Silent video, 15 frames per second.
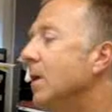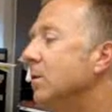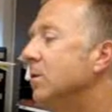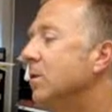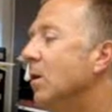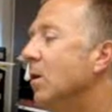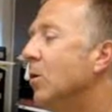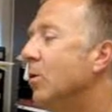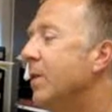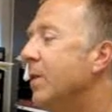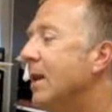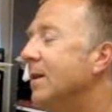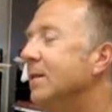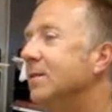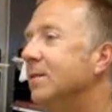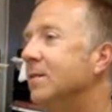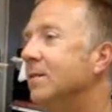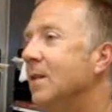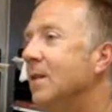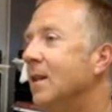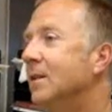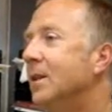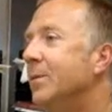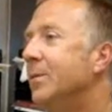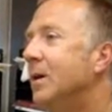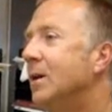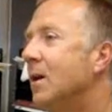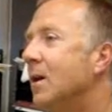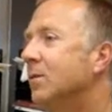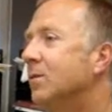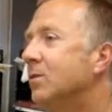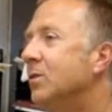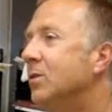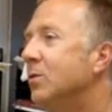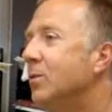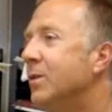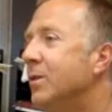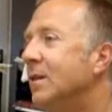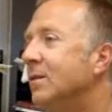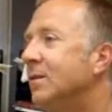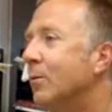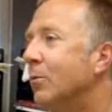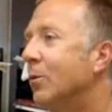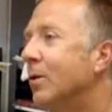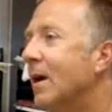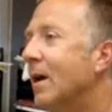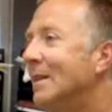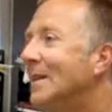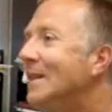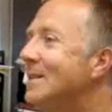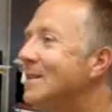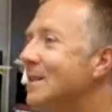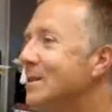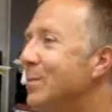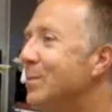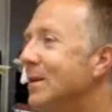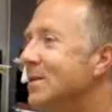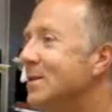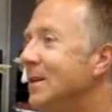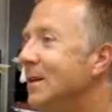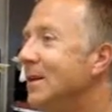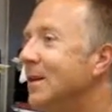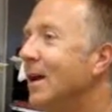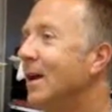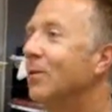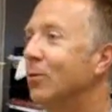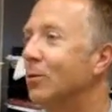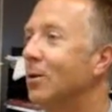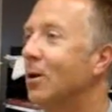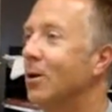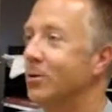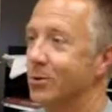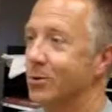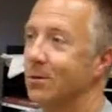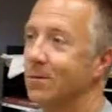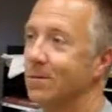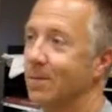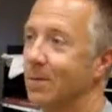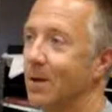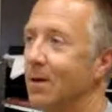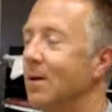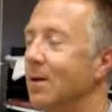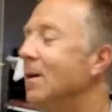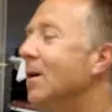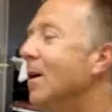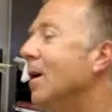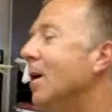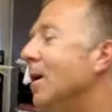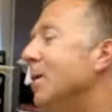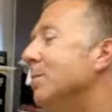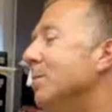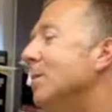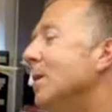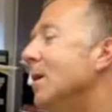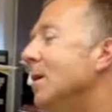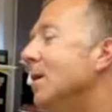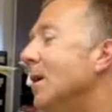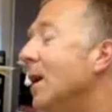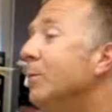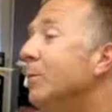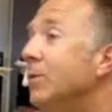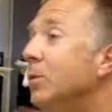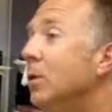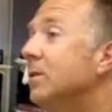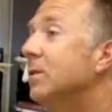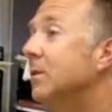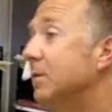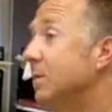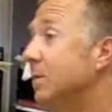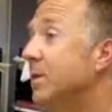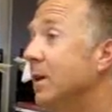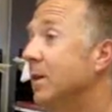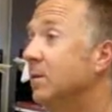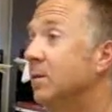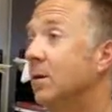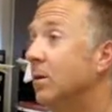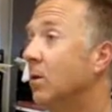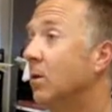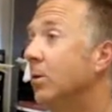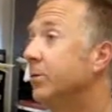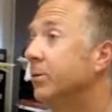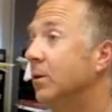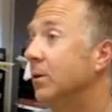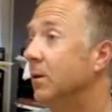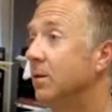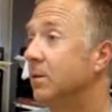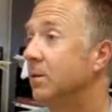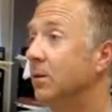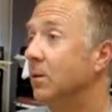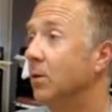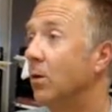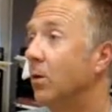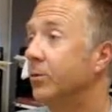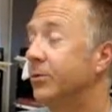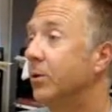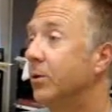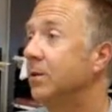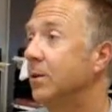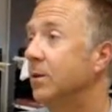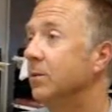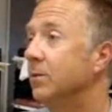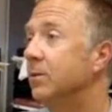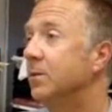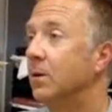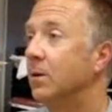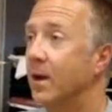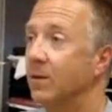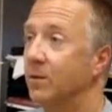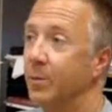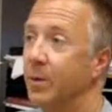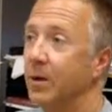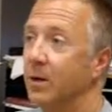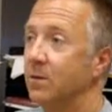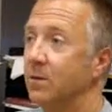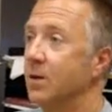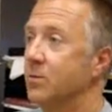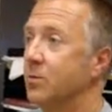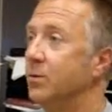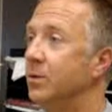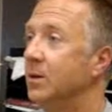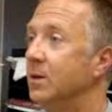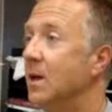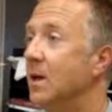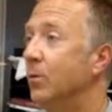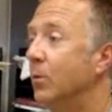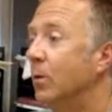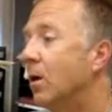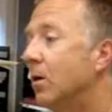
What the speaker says: And so that limited us to things that were at least as big as DNA or larger. And we've looked at some things that are alternatives that are as big as natural DNA.